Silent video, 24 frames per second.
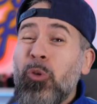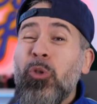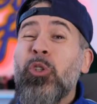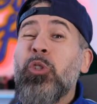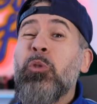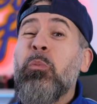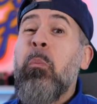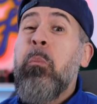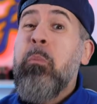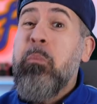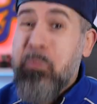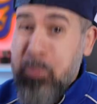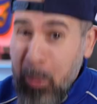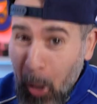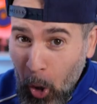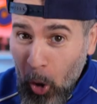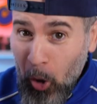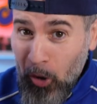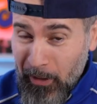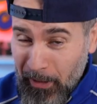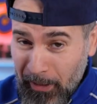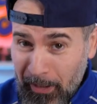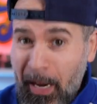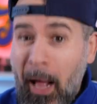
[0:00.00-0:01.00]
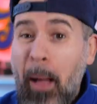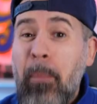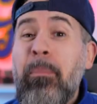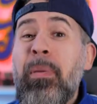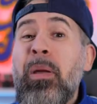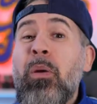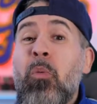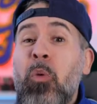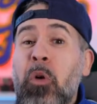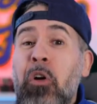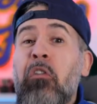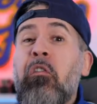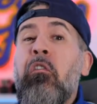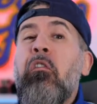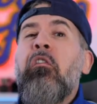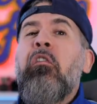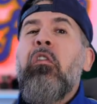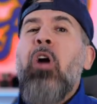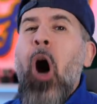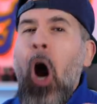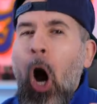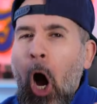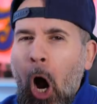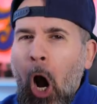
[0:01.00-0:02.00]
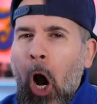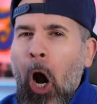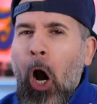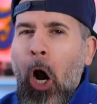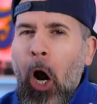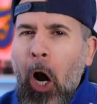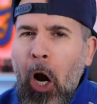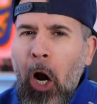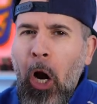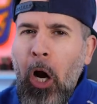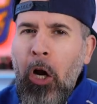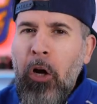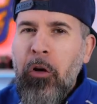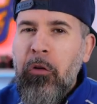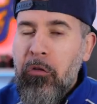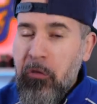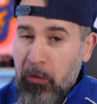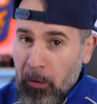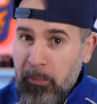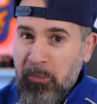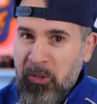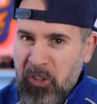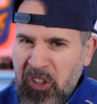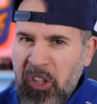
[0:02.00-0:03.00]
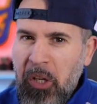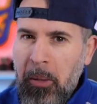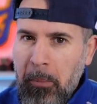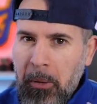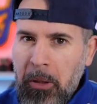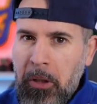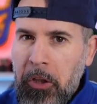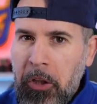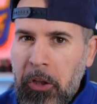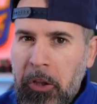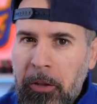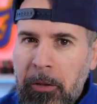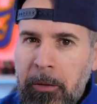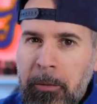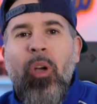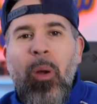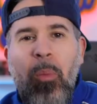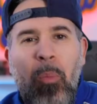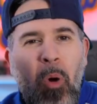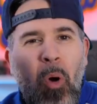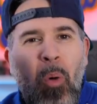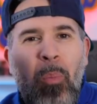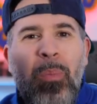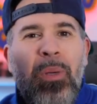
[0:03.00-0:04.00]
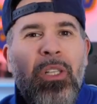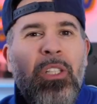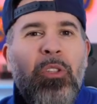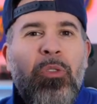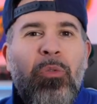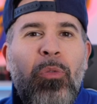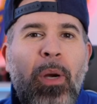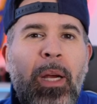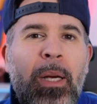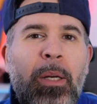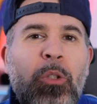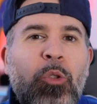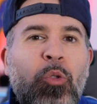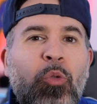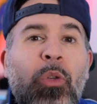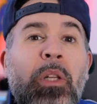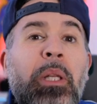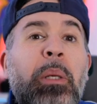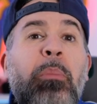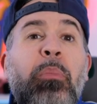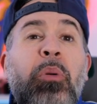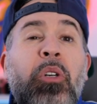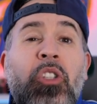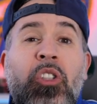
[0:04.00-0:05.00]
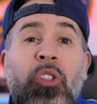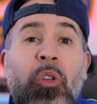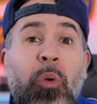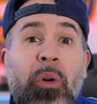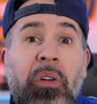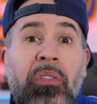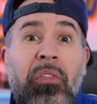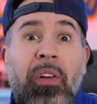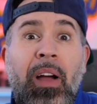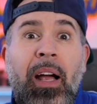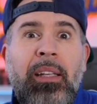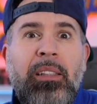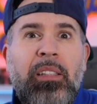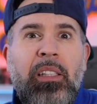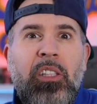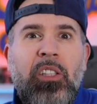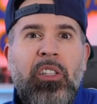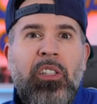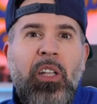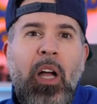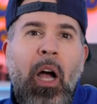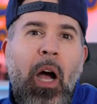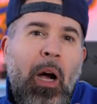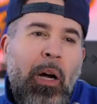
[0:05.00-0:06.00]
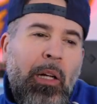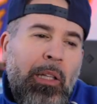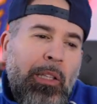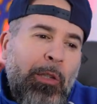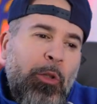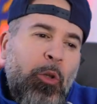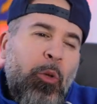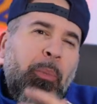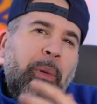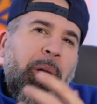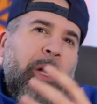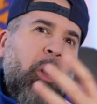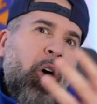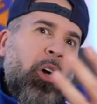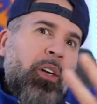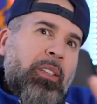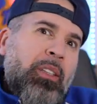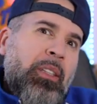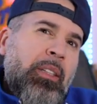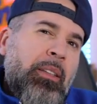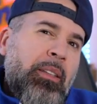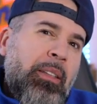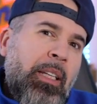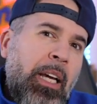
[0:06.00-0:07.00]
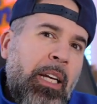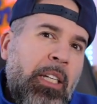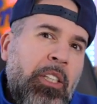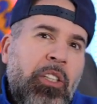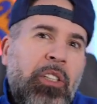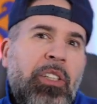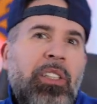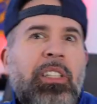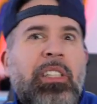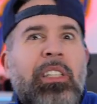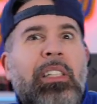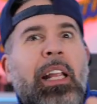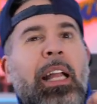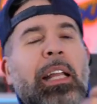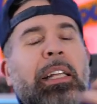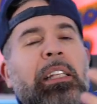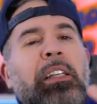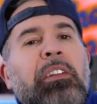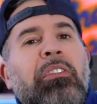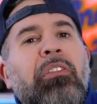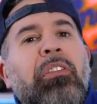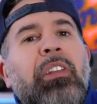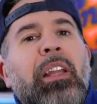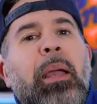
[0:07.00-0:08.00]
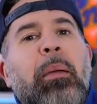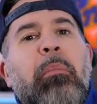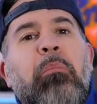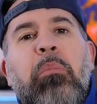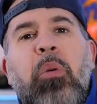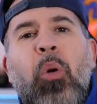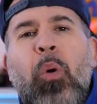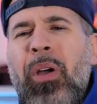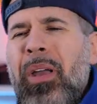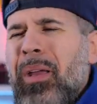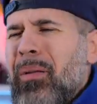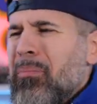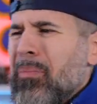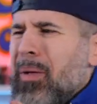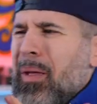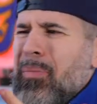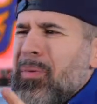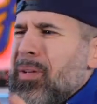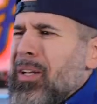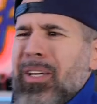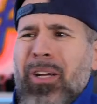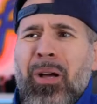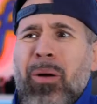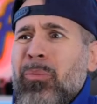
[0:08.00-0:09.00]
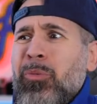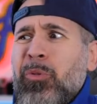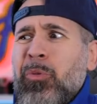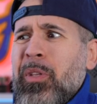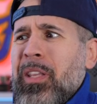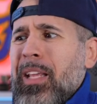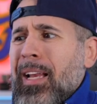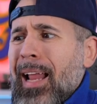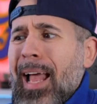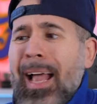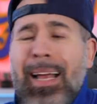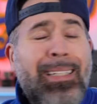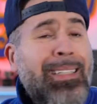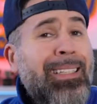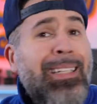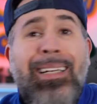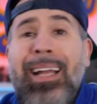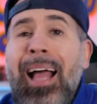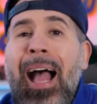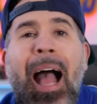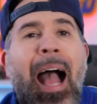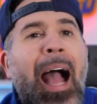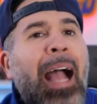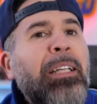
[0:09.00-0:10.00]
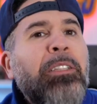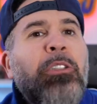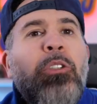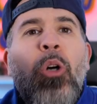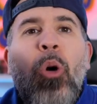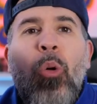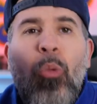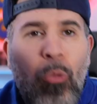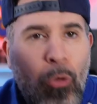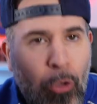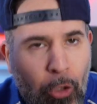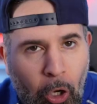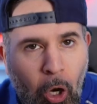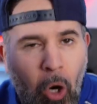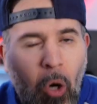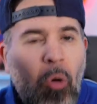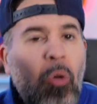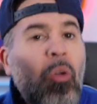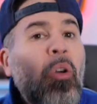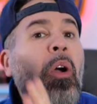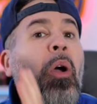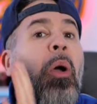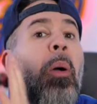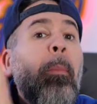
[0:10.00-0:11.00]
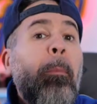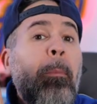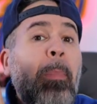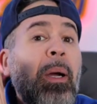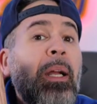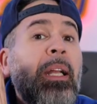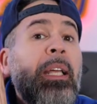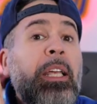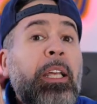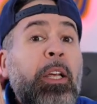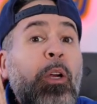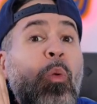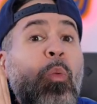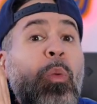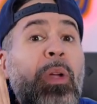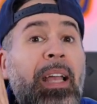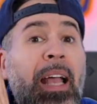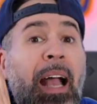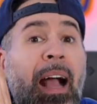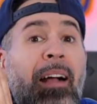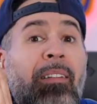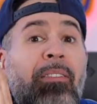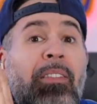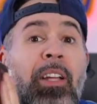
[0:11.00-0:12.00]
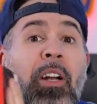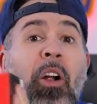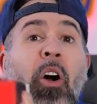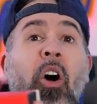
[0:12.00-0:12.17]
dude's balling. I mean, we're far from similar. So I'm hoping his fragrance really personifies his style. A little bit ostentatious, slightly flamboyant, maybe it comes with an accent, I don't know. But here we have it